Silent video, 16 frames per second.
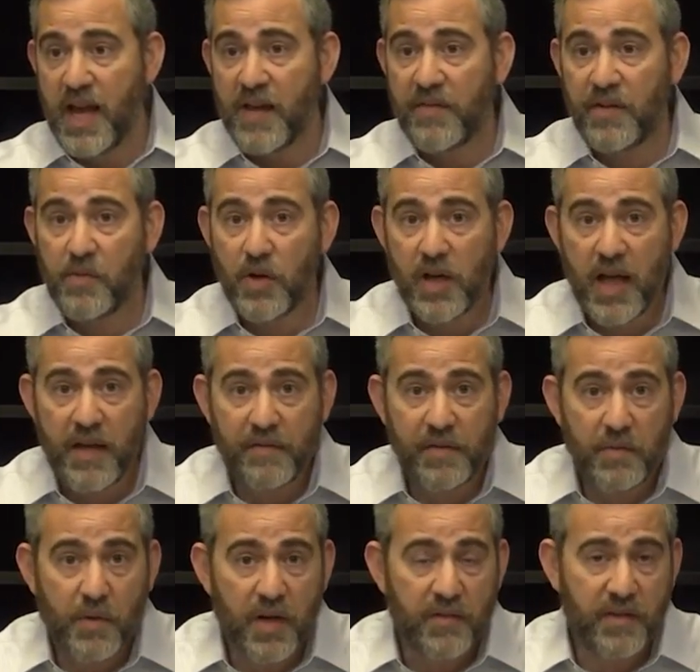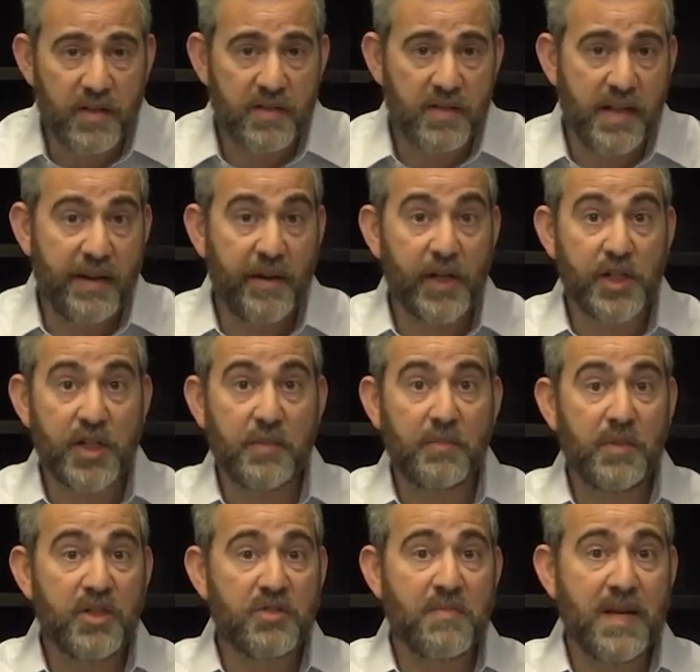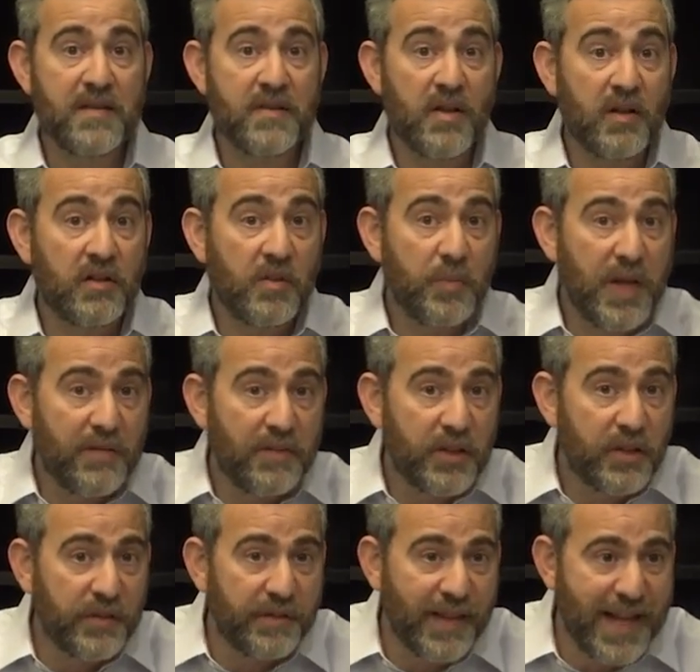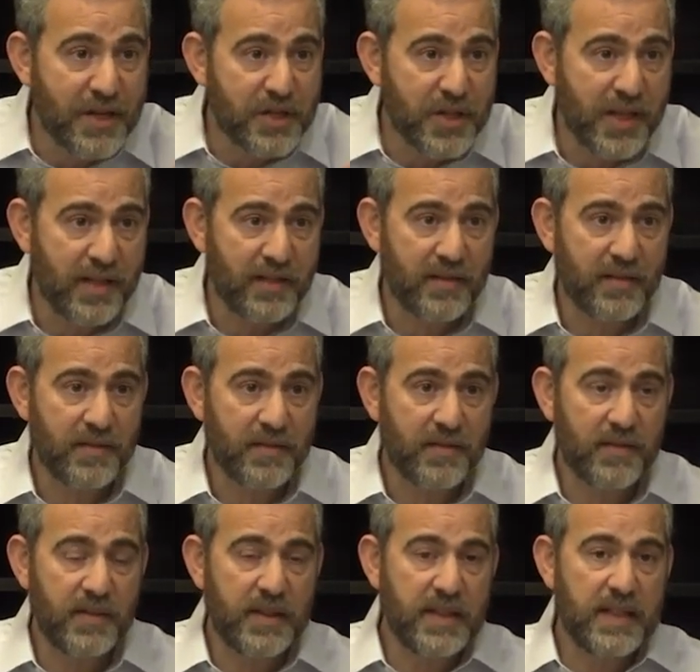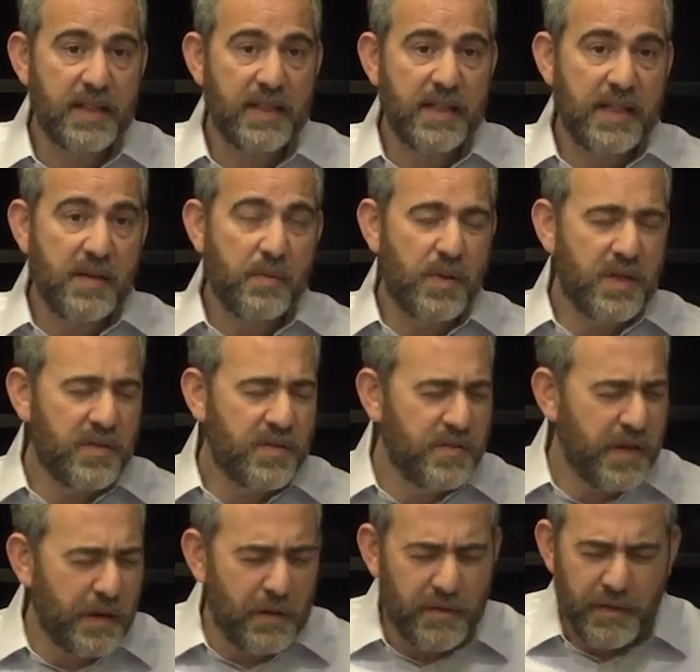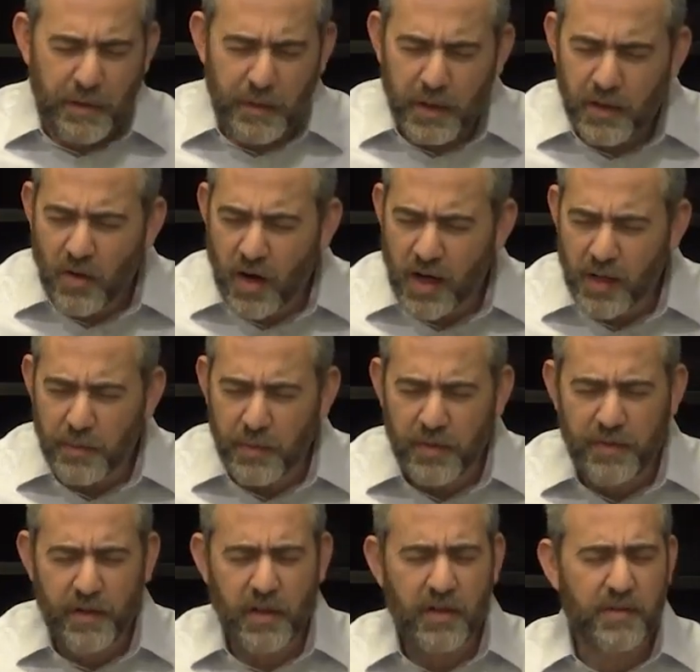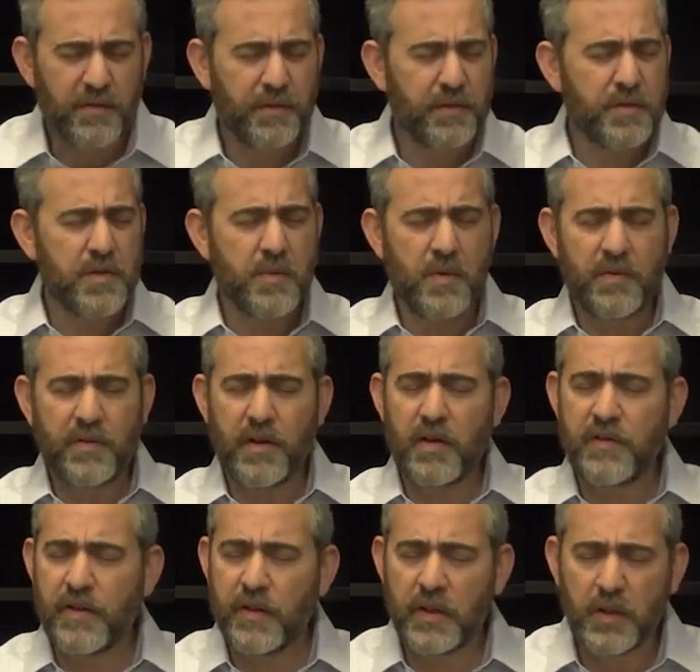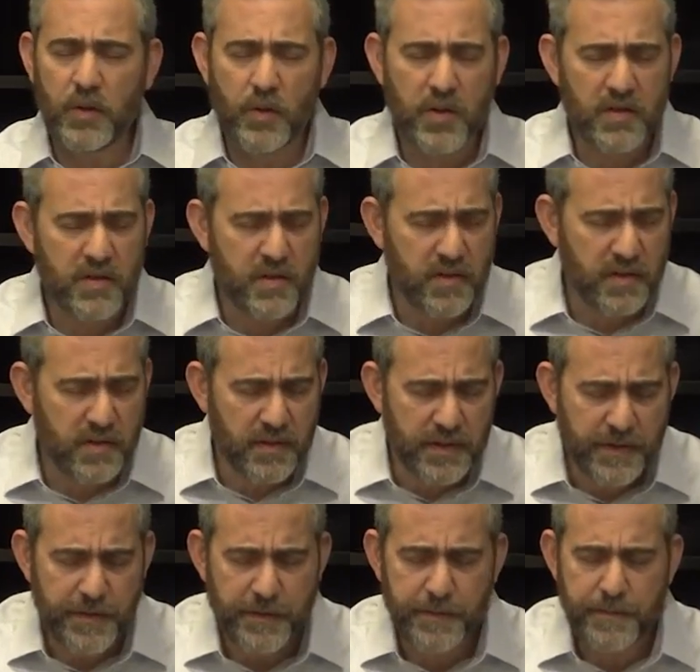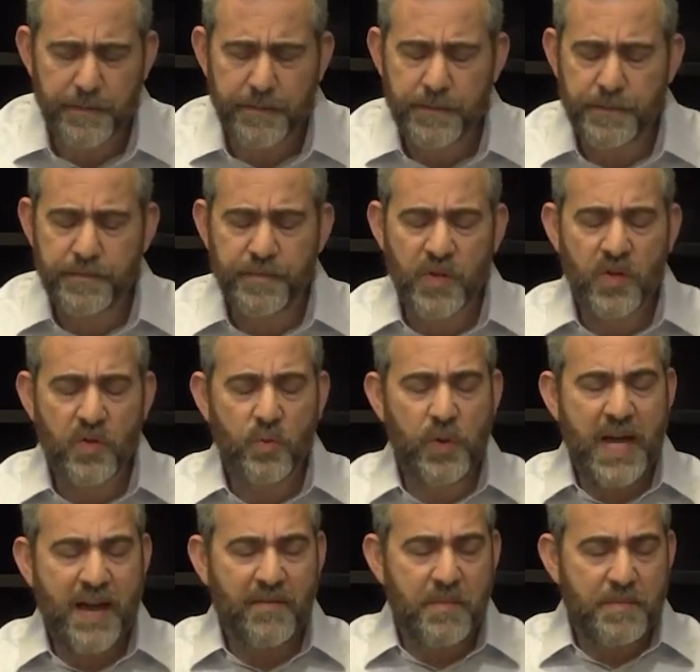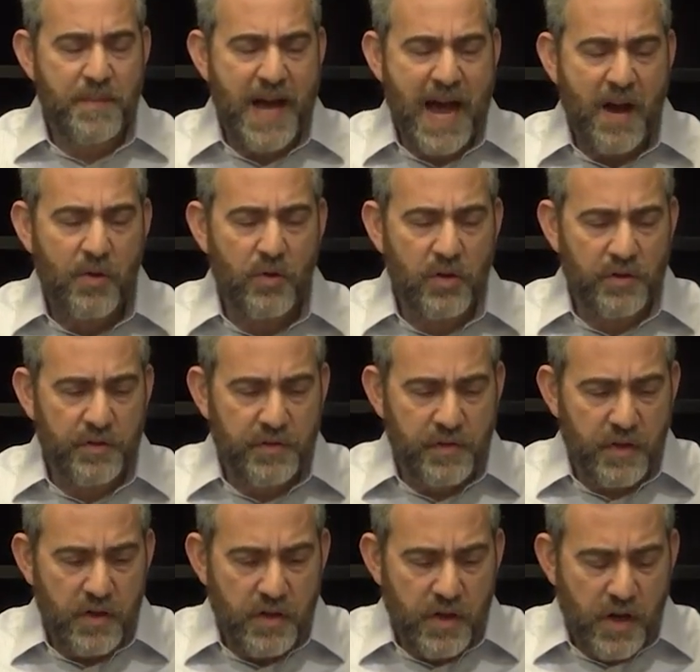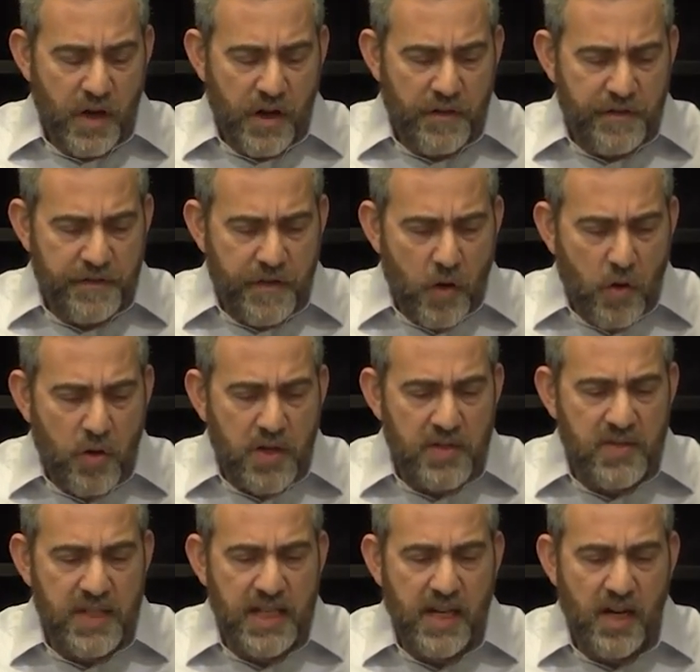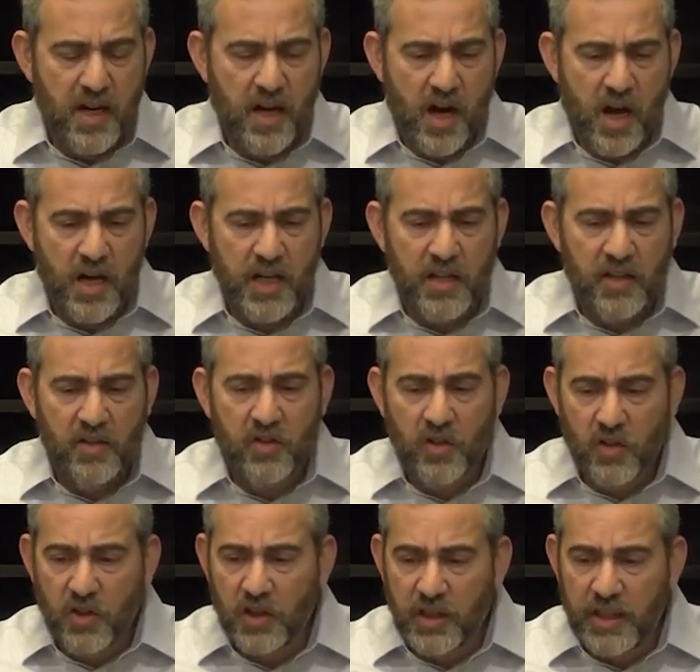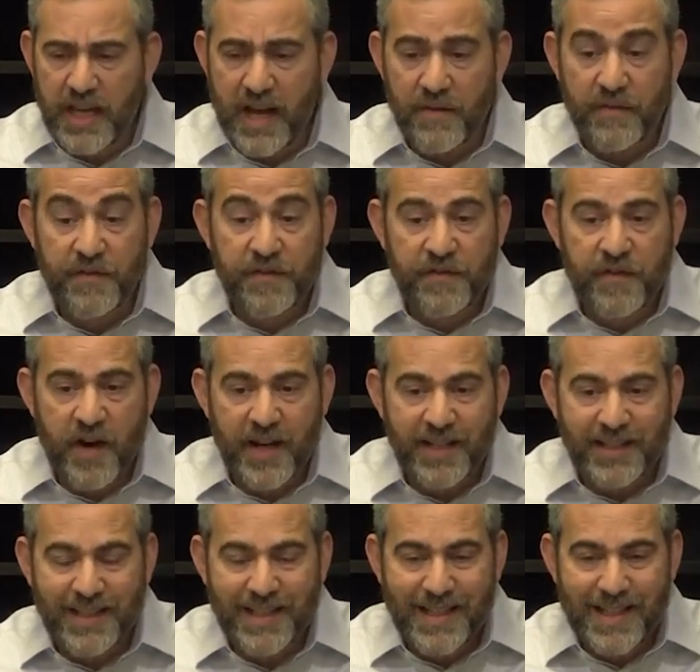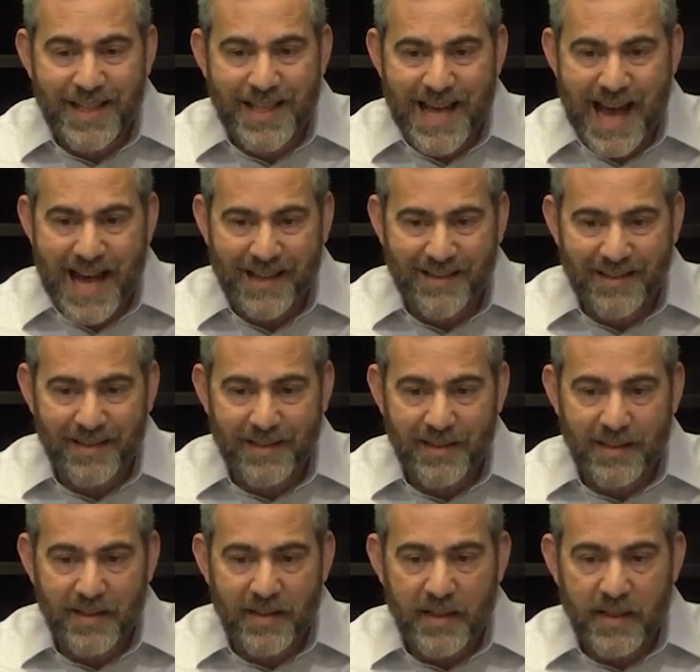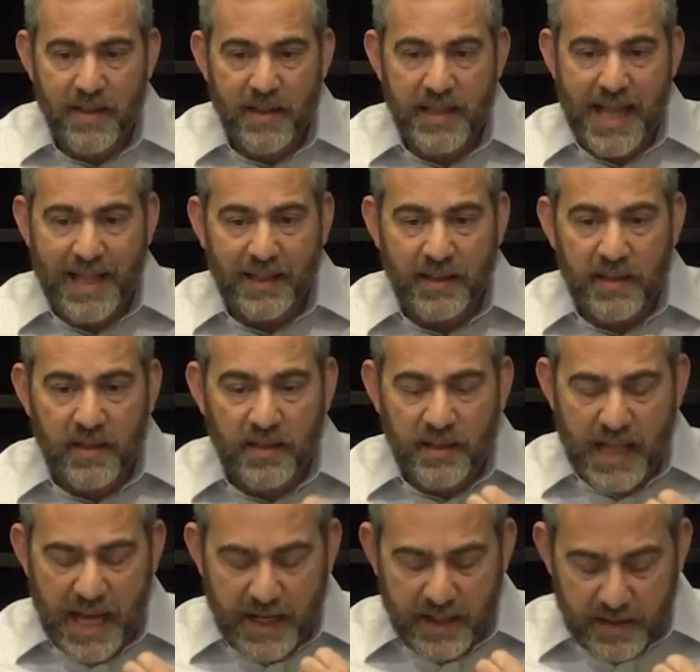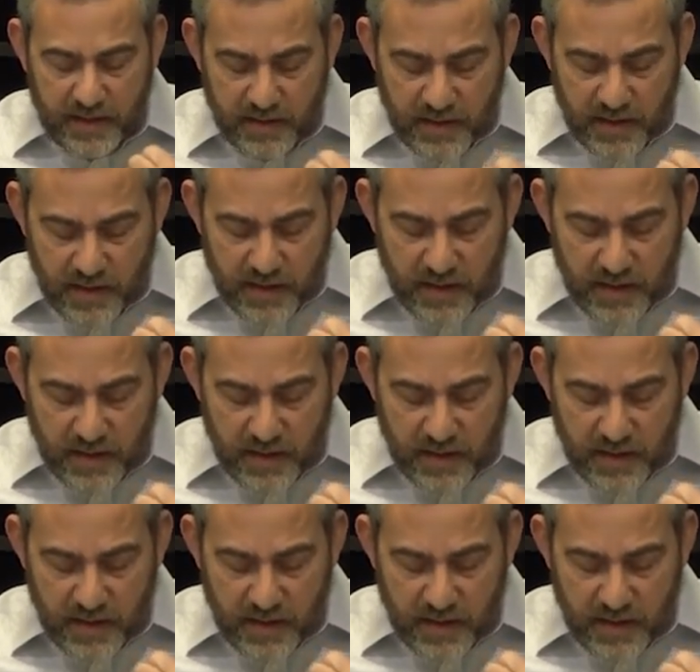Everyone, every one of us, Ner Hashem Nishmas adam. we have a little flashlight. When it's very, very dark and we're very confused and we're very, very lost, we have a power of, of focusing internally and finding that, that little light